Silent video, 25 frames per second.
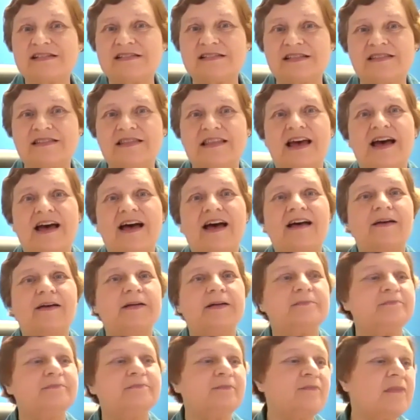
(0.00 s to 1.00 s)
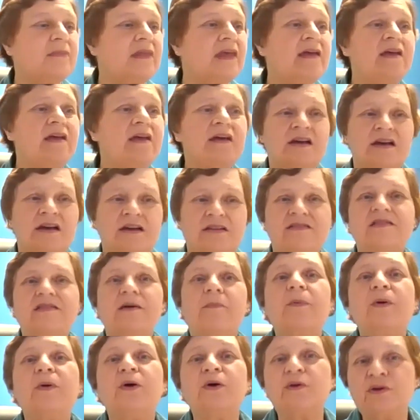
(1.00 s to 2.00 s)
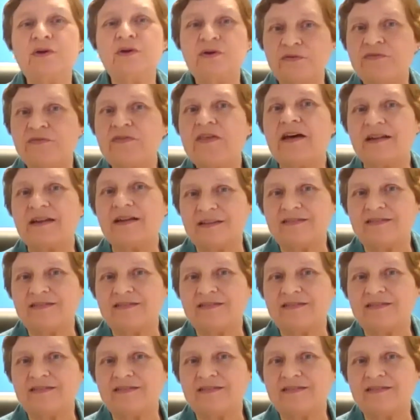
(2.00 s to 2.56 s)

us the um, the proof,